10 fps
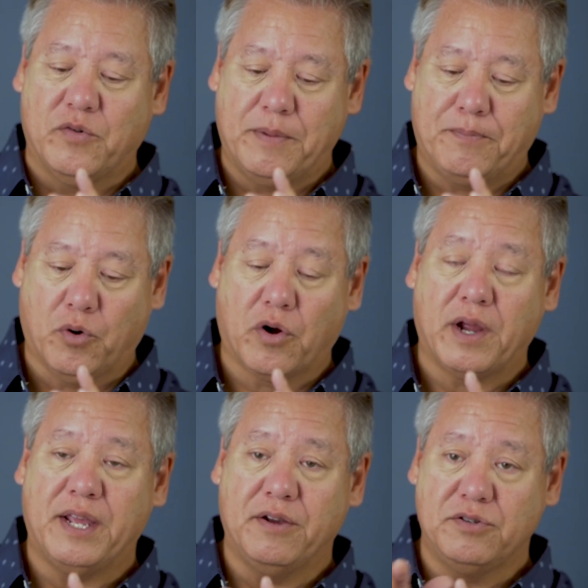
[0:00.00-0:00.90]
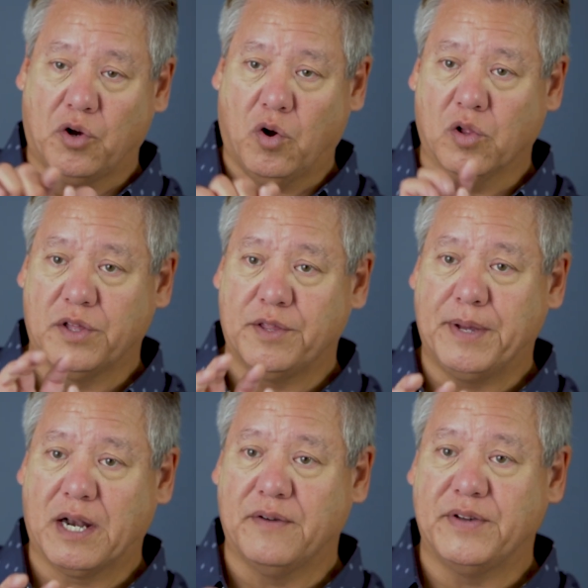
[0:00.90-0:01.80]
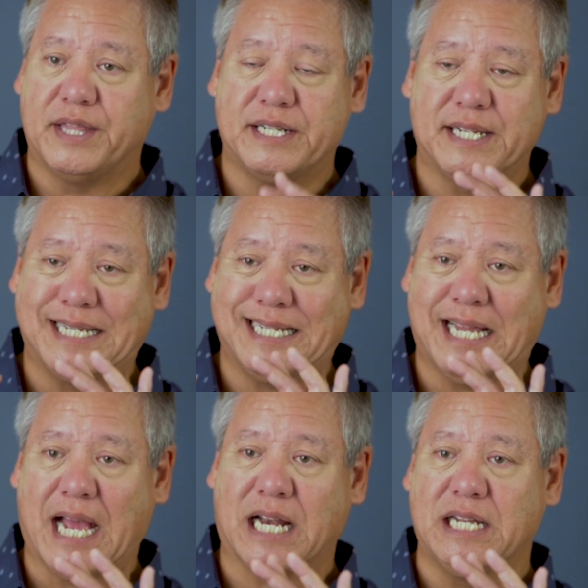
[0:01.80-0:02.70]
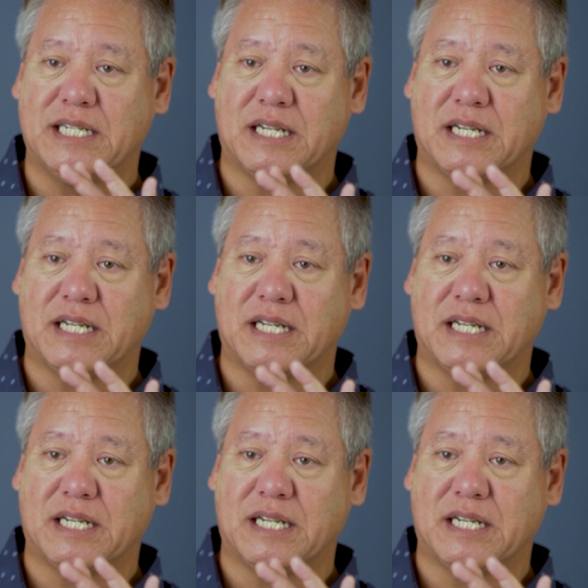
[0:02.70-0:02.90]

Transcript: We bore a huge hole in the middle of it that's exactly